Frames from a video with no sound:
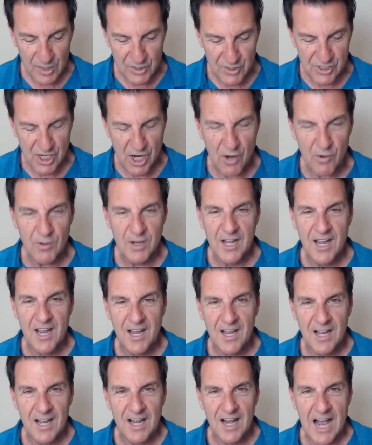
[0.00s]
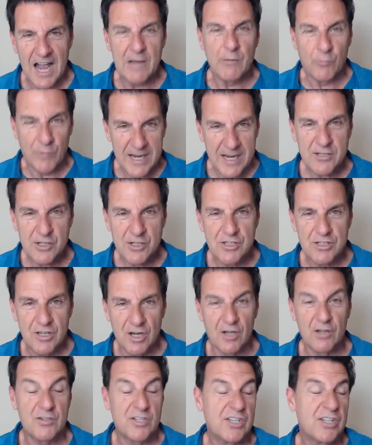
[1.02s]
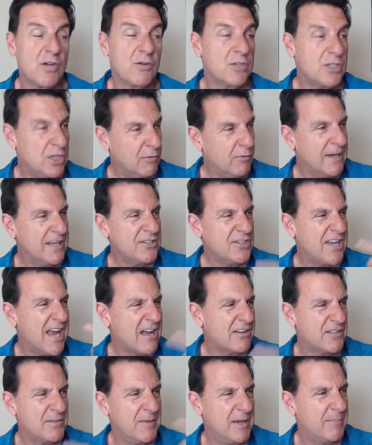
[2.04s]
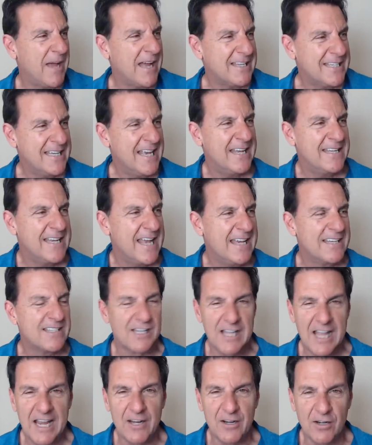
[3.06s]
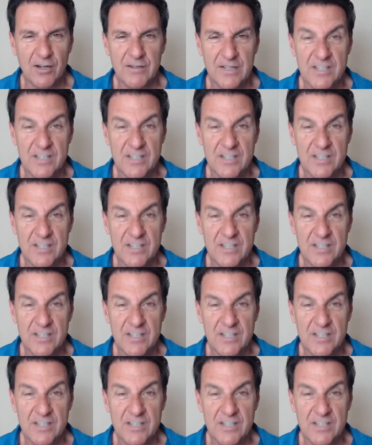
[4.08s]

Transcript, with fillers: So I reached, or so she reached out to me about 10 days later.